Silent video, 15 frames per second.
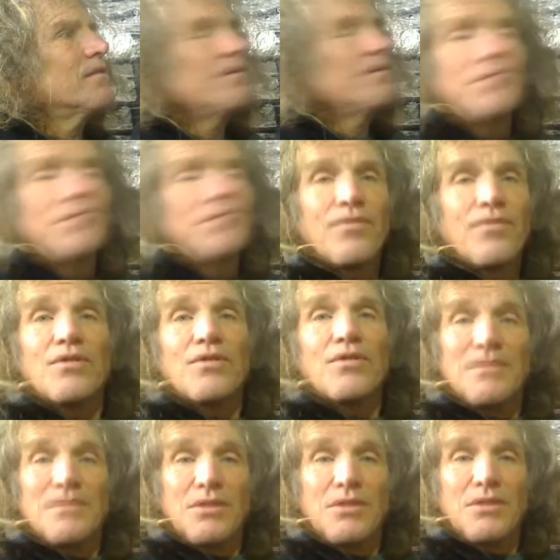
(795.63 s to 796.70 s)
with force
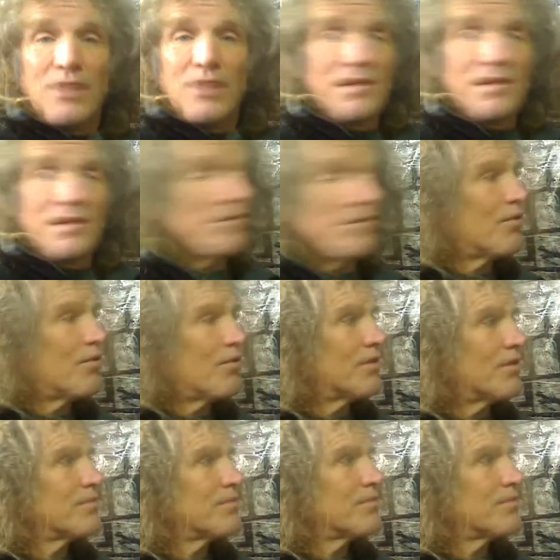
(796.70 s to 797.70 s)
in between them, of course,